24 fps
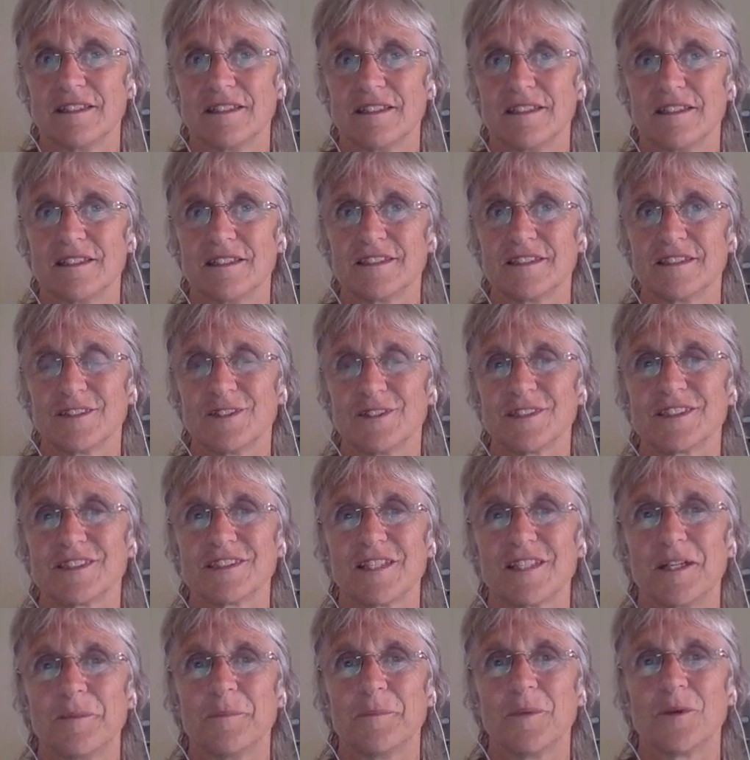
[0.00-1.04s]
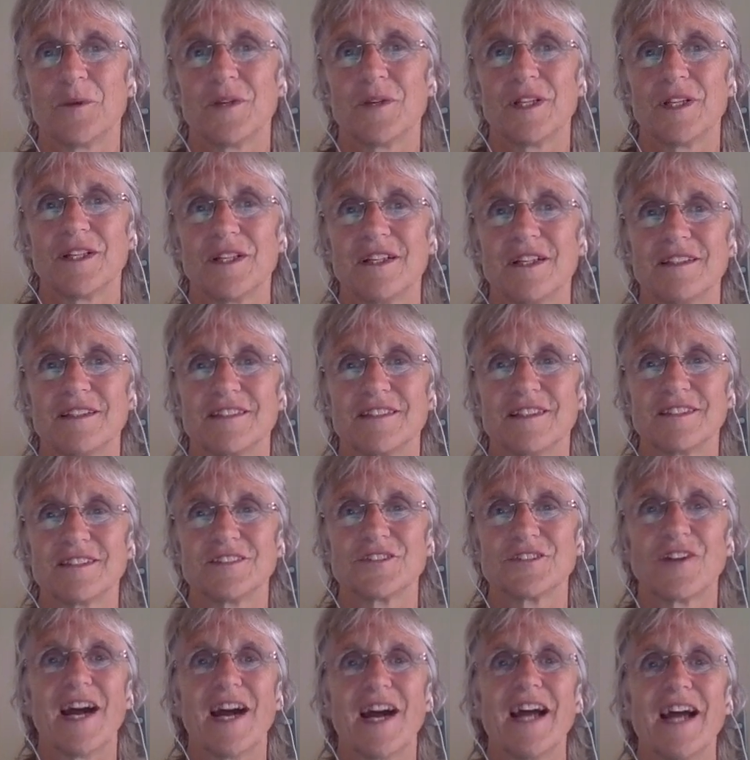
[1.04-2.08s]
Thoughts are more the
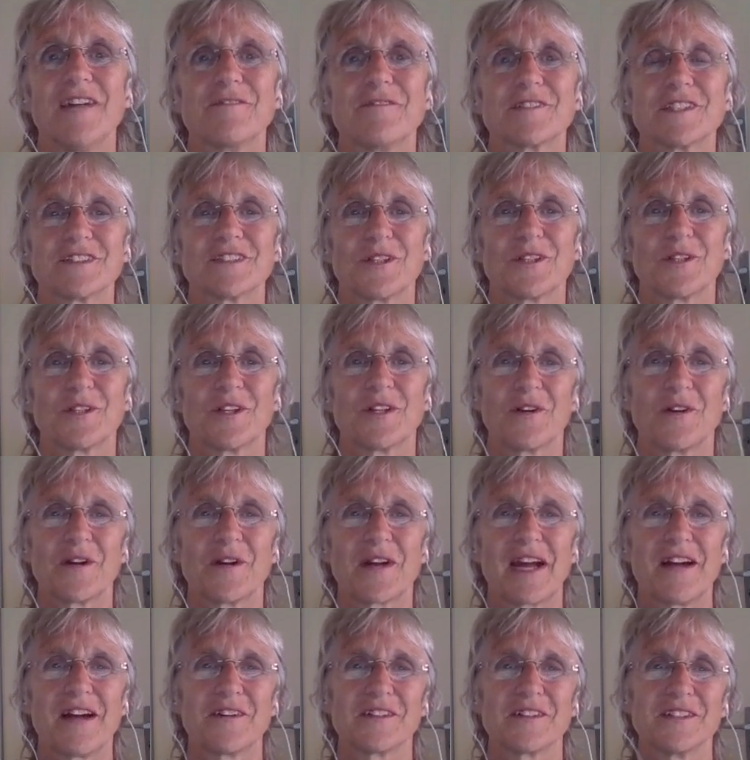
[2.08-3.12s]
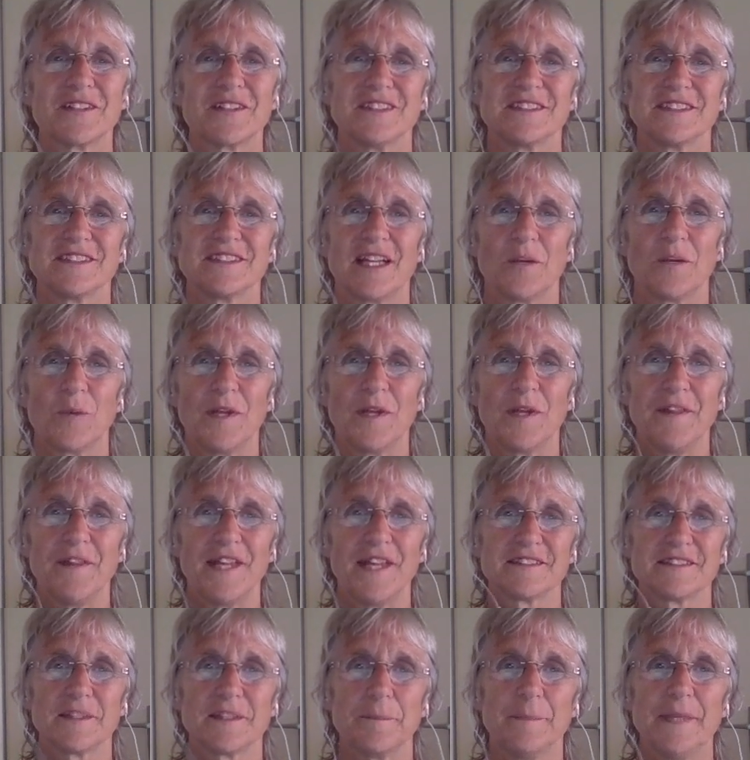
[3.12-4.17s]
drivers, or how could you say, when
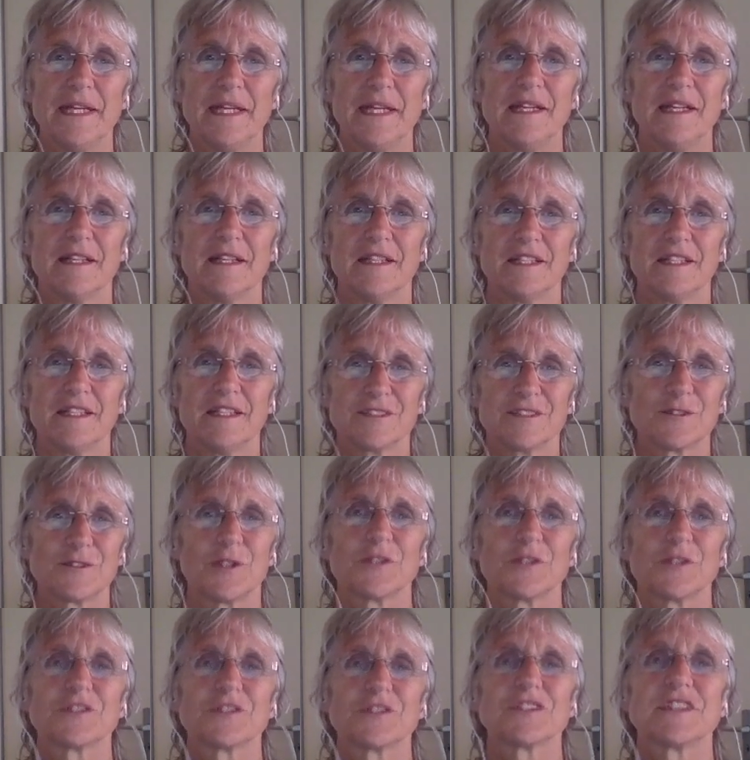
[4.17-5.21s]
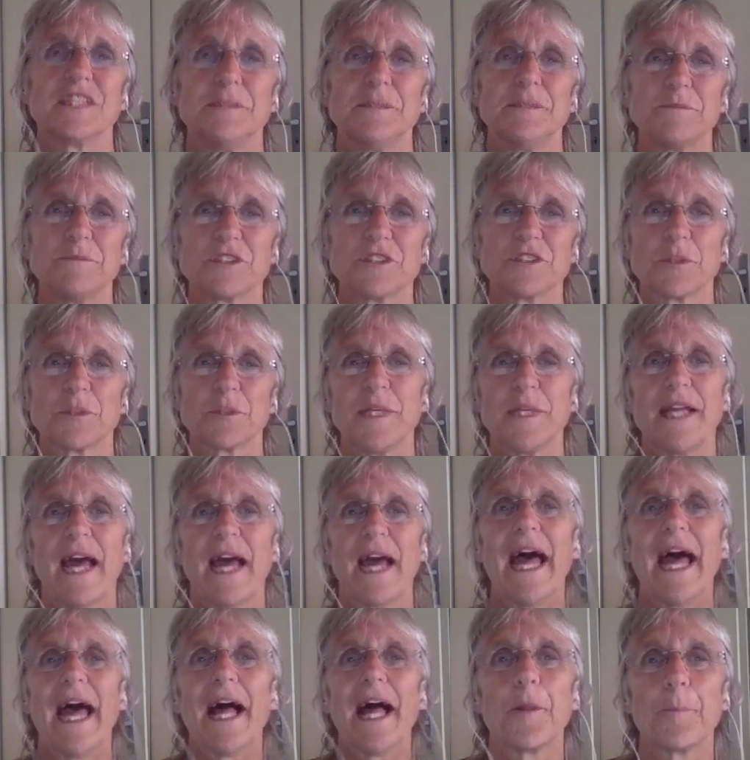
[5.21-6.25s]
there's a me, thought seems to be the
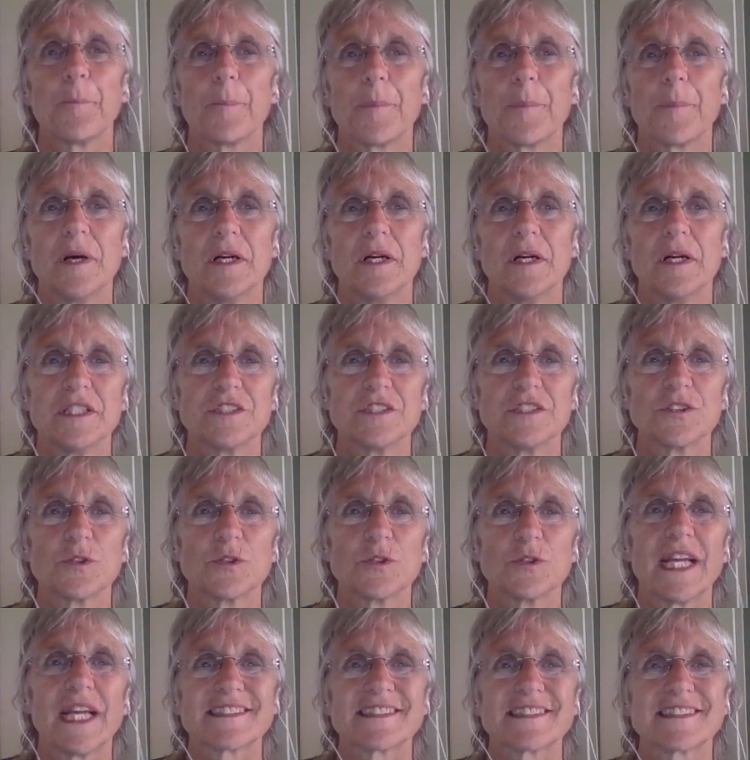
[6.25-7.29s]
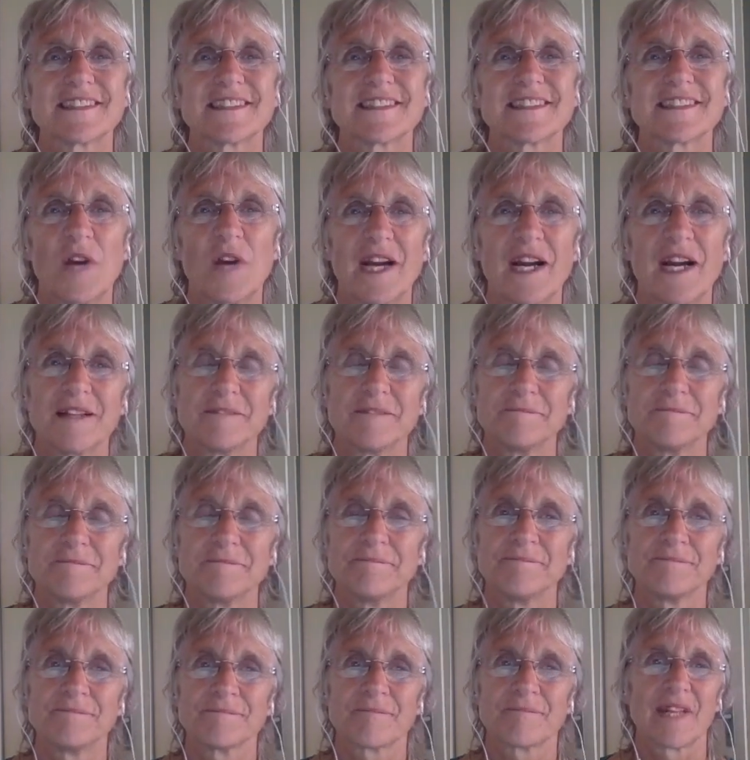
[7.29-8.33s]
help to get somewhere.
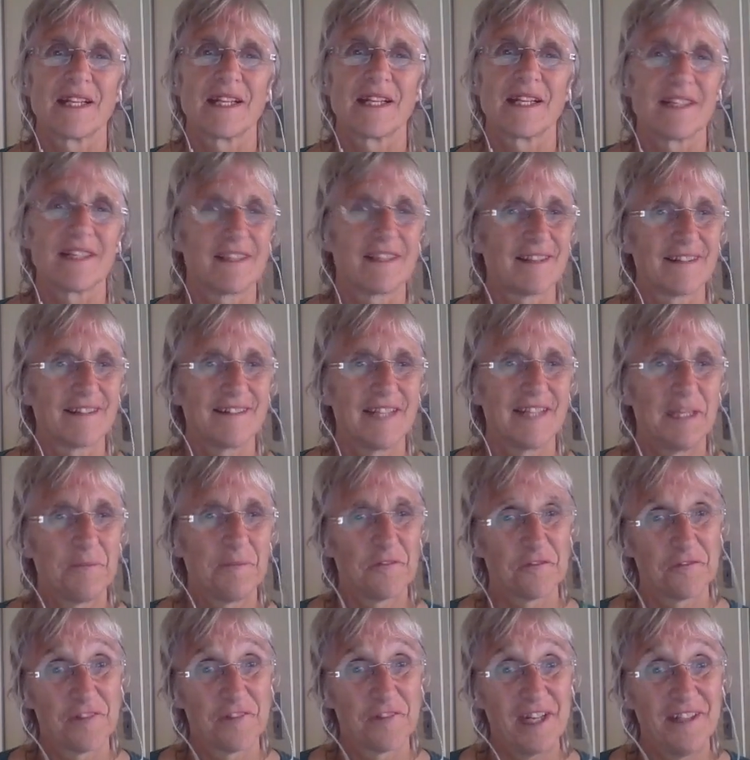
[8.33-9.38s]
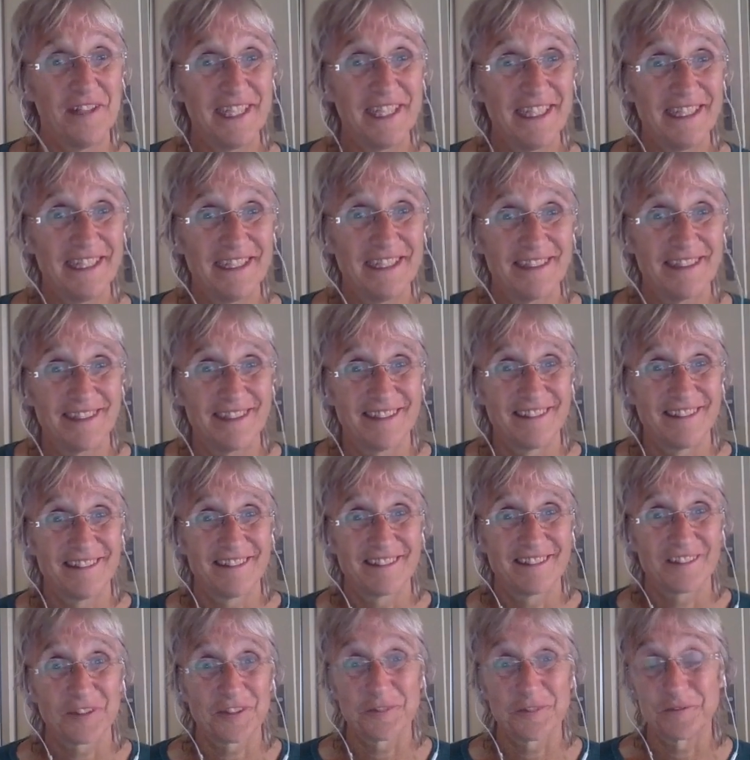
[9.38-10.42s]
And that seems very
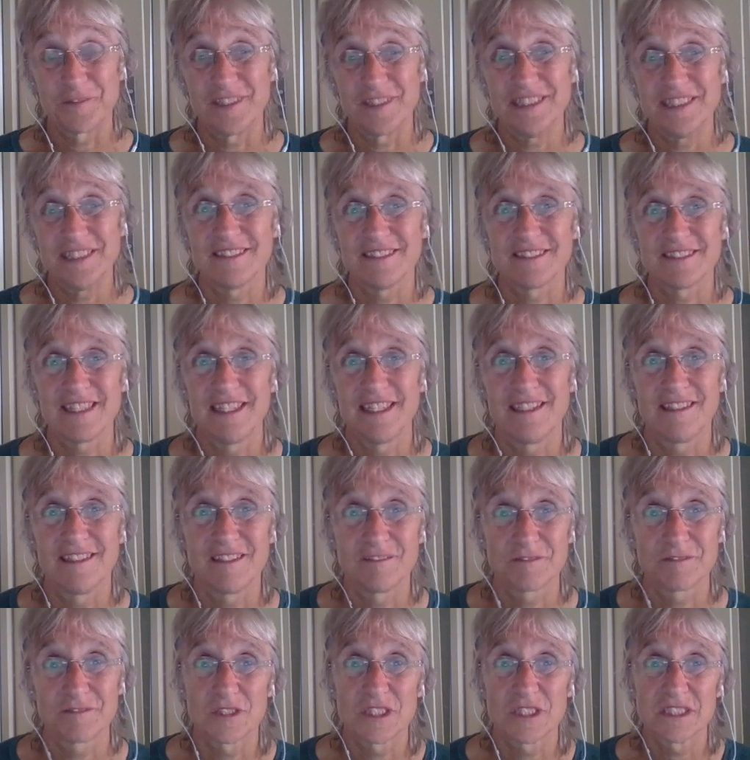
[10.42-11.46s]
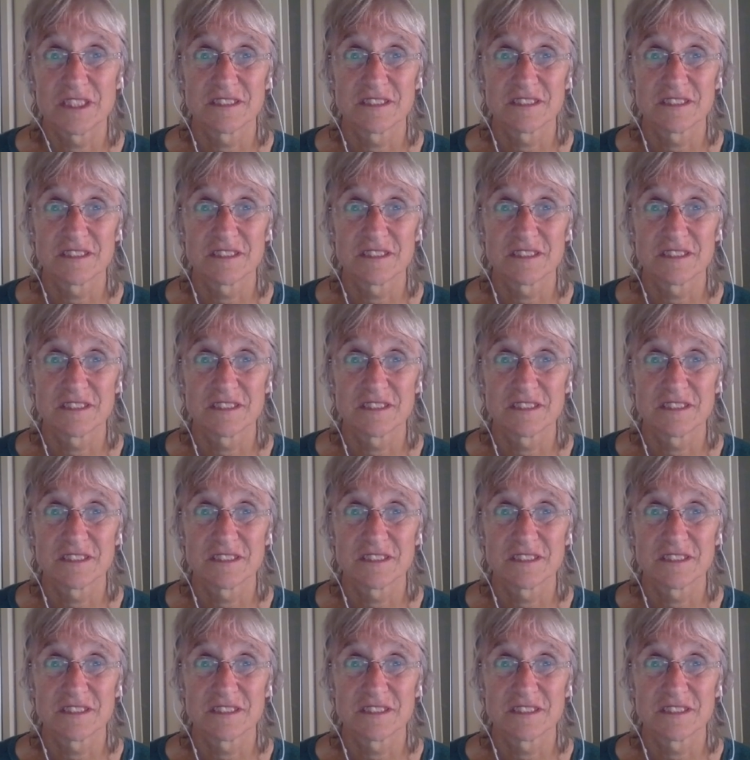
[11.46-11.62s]
convincing, of course.